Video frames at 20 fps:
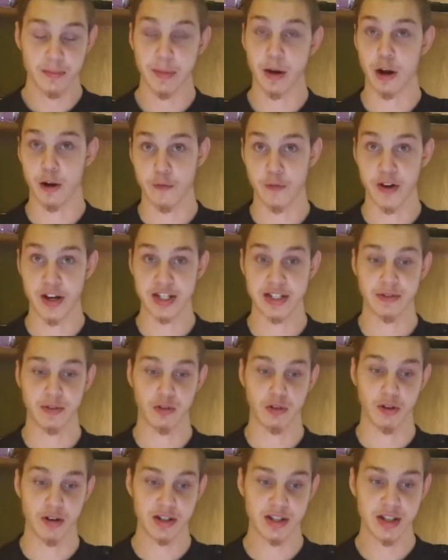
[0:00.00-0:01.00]
paraphrasing
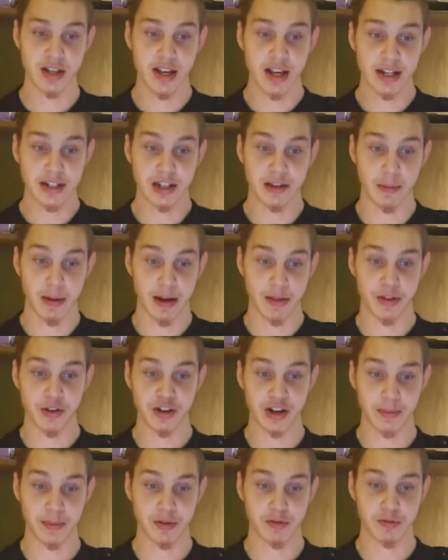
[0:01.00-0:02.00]
of course, to Matthew
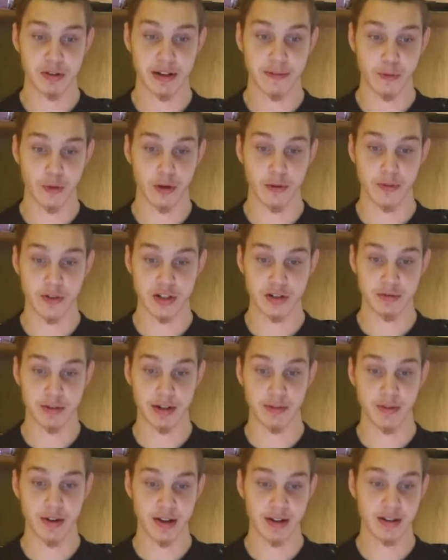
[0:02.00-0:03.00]
chapter twenty-four, verse
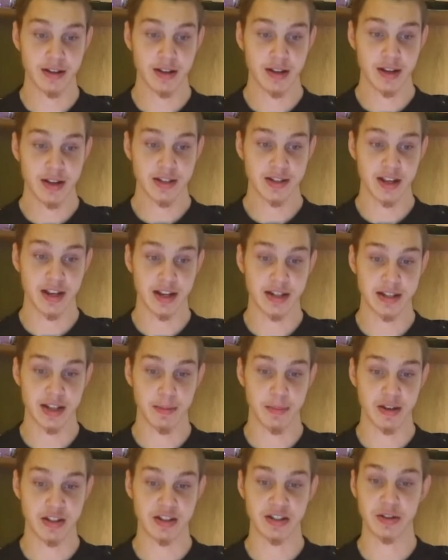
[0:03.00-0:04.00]
twenty-one, says
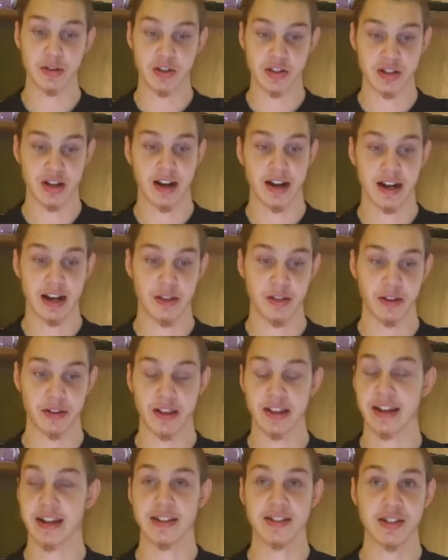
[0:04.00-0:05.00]
that basically there's not anything
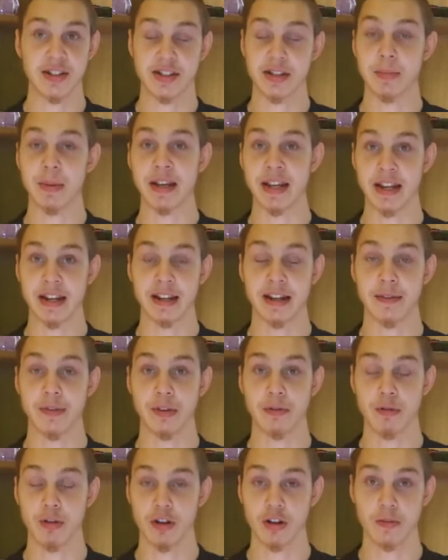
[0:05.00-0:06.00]
like it since the beginning of
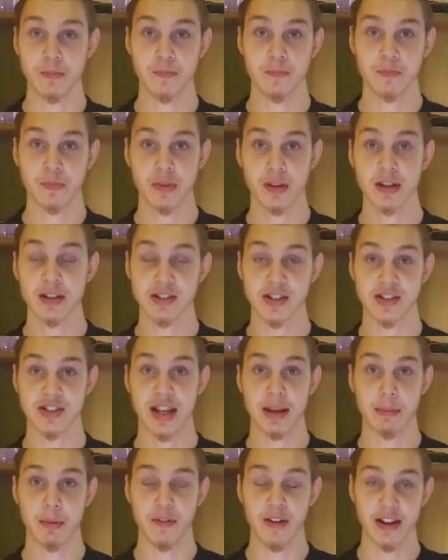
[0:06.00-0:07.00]
the world. It's the
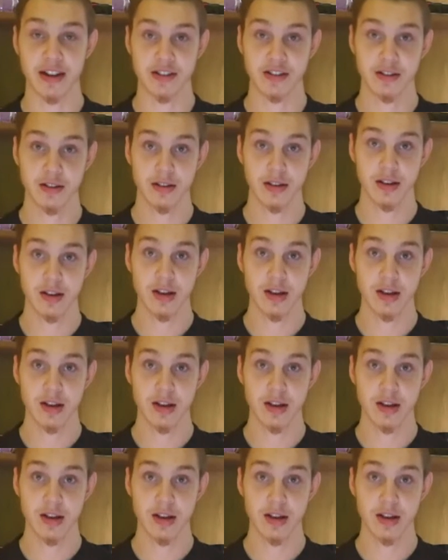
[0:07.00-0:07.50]
same event.